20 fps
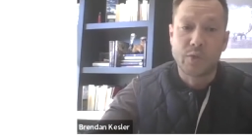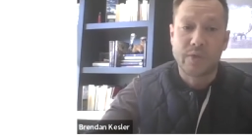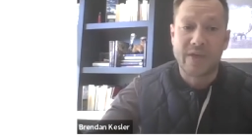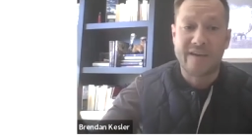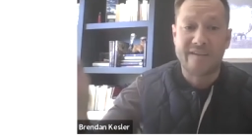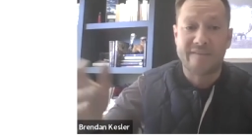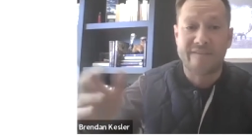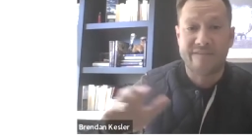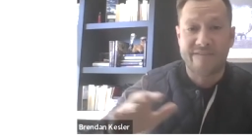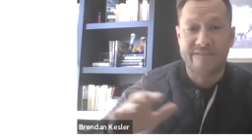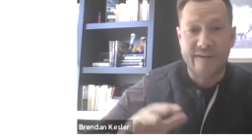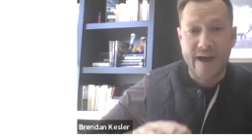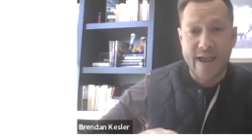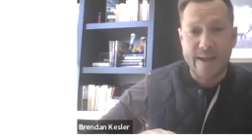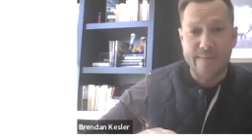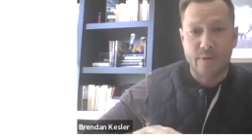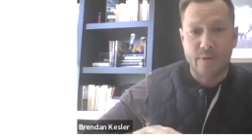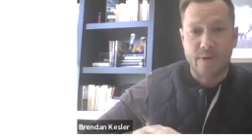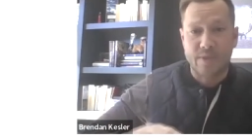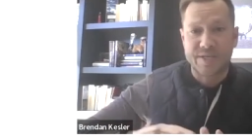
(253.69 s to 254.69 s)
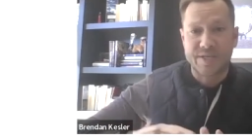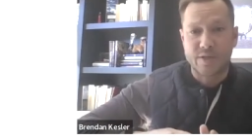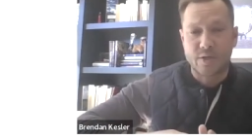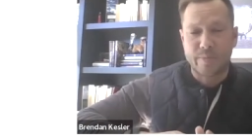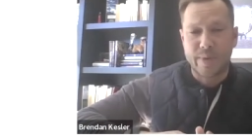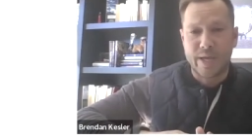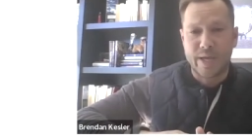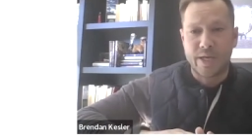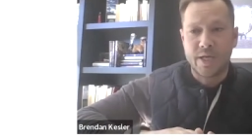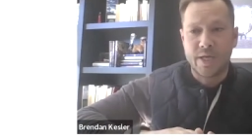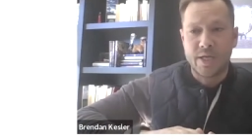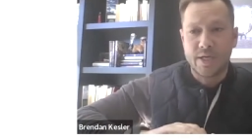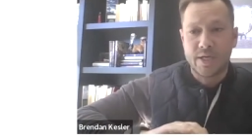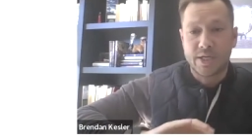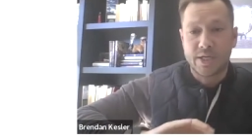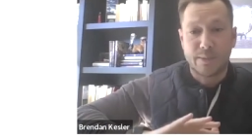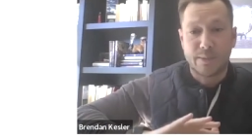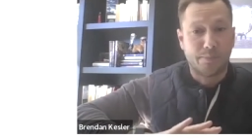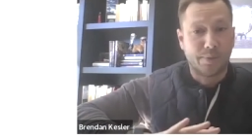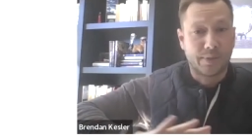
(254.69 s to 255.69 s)
where that fiber has either been
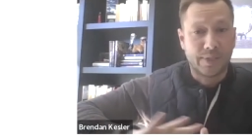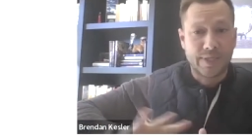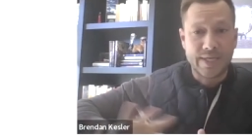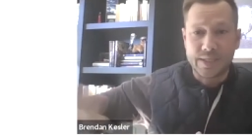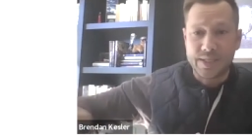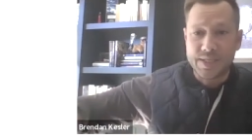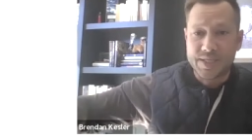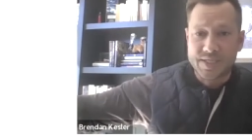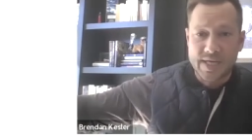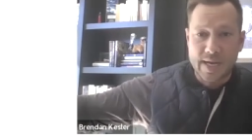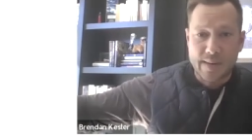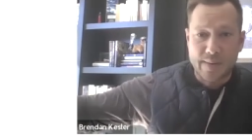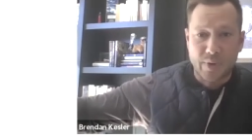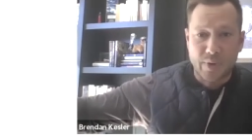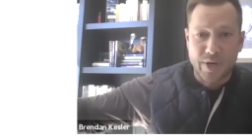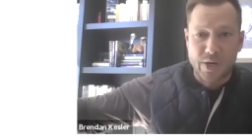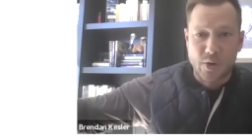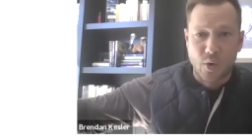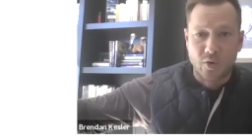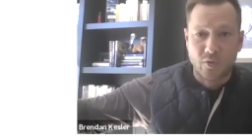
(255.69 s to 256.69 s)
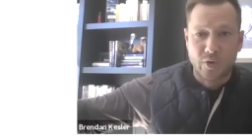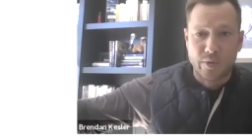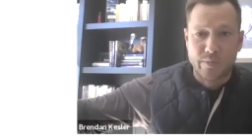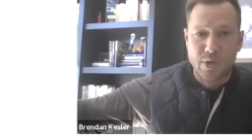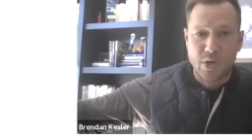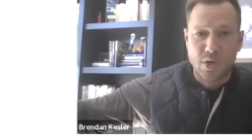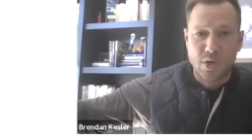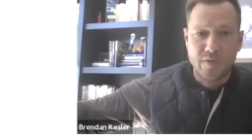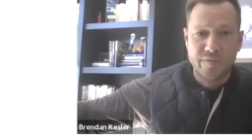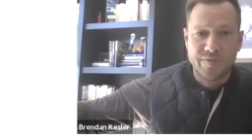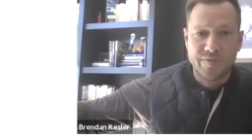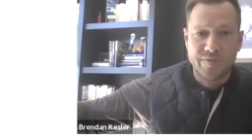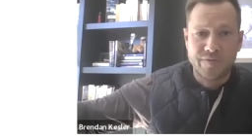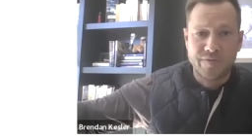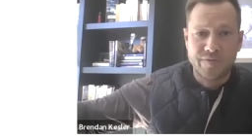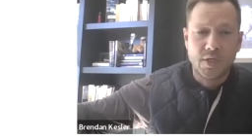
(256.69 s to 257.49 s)
completely separated or removed,